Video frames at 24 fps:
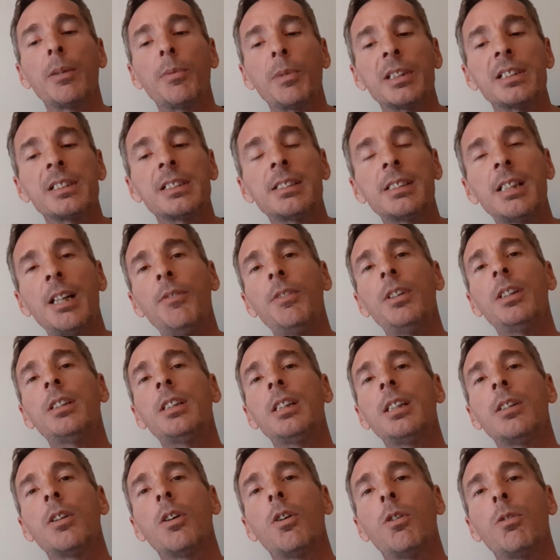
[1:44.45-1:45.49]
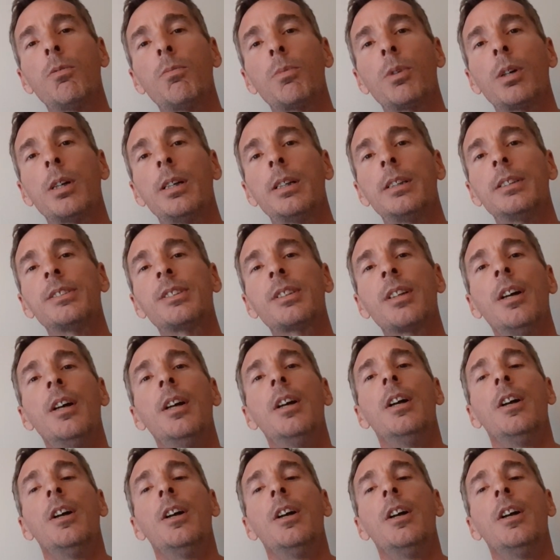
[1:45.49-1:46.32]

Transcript: with 17 home runs,